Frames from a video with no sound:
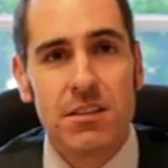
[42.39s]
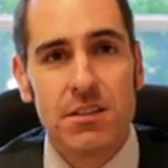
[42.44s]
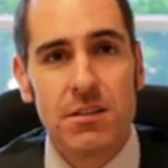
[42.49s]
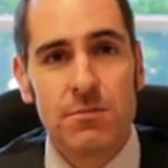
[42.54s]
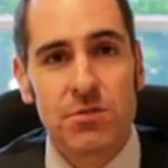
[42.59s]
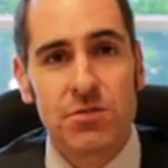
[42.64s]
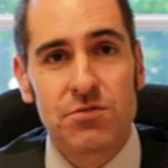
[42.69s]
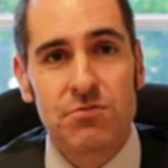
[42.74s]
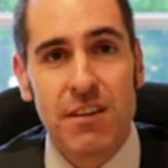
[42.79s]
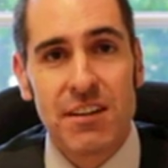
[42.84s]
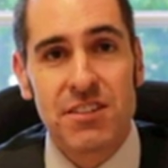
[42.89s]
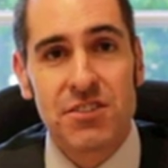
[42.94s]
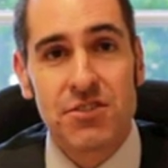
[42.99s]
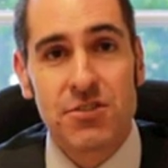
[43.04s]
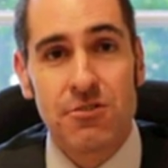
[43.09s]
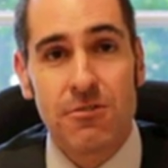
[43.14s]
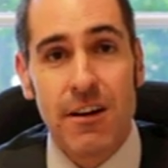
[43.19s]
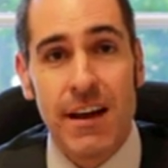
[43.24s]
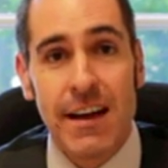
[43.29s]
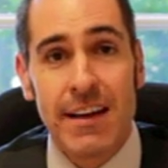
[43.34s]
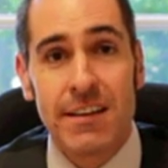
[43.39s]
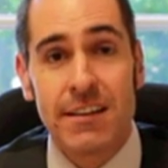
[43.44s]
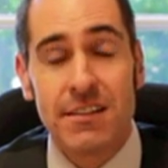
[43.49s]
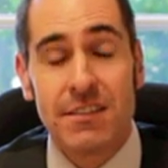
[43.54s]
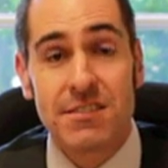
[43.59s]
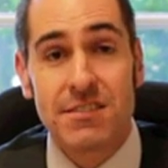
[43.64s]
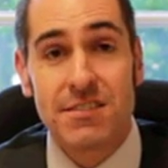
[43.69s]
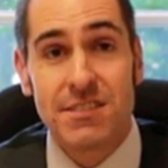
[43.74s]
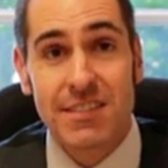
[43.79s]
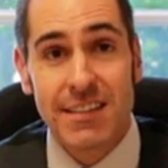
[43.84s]
you must register a
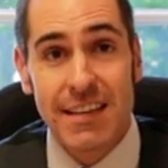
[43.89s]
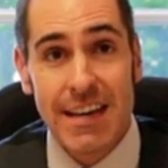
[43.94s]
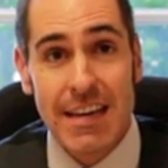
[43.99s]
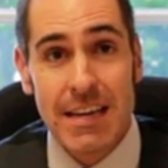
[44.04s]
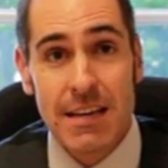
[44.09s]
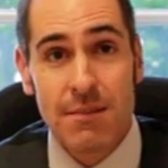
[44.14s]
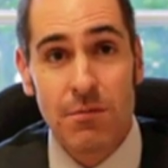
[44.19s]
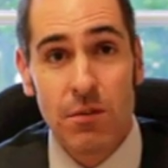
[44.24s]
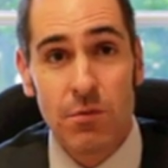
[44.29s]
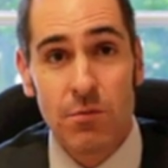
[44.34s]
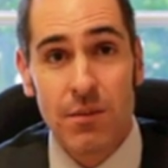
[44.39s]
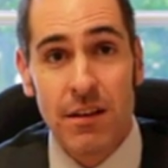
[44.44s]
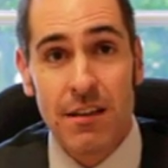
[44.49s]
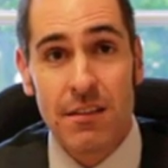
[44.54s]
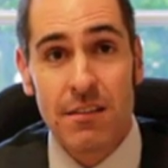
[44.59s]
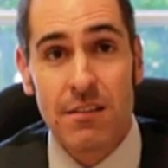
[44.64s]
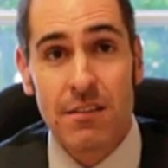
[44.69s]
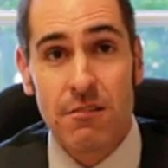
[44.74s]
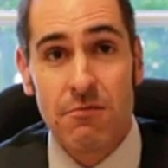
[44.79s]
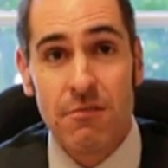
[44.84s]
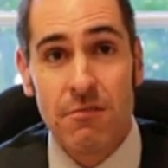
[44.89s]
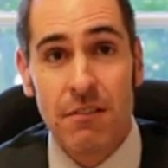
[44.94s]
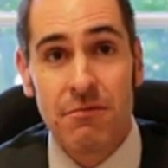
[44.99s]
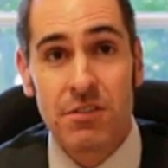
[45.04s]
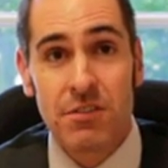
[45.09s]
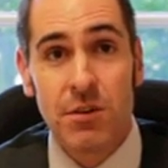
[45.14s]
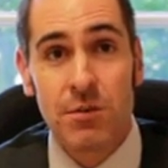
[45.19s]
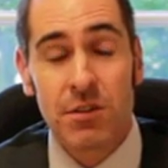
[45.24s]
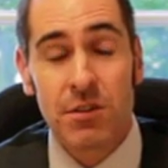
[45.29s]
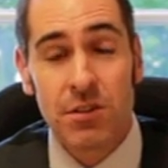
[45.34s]
scheme with
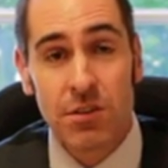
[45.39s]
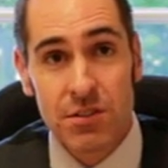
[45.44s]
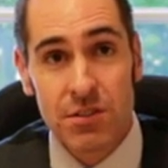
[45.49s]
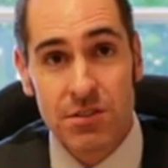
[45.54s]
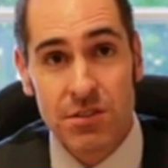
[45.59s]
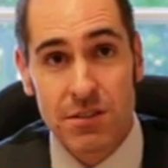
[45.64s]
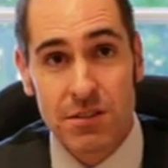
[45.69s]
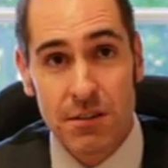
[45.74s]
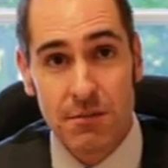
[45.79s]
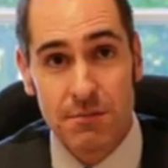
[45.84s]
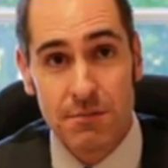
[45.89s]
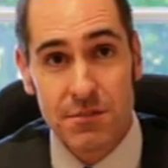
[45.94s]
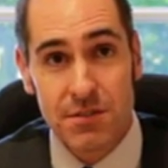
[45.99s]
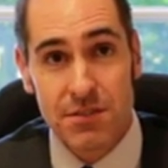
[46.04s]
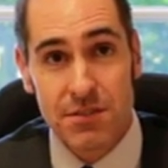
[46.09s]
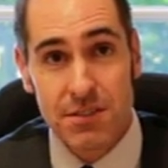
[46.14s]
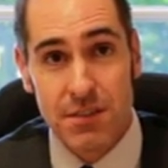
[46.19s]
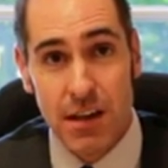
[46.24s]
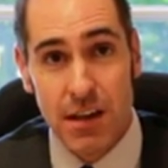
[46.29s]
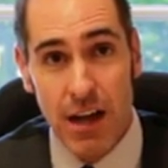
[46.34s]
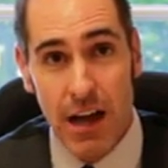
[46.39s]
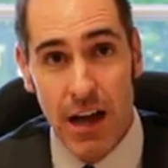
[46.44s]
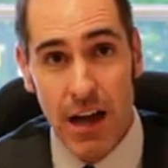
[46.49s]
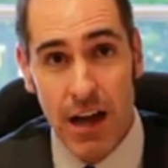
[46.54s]
Revenue and Customs.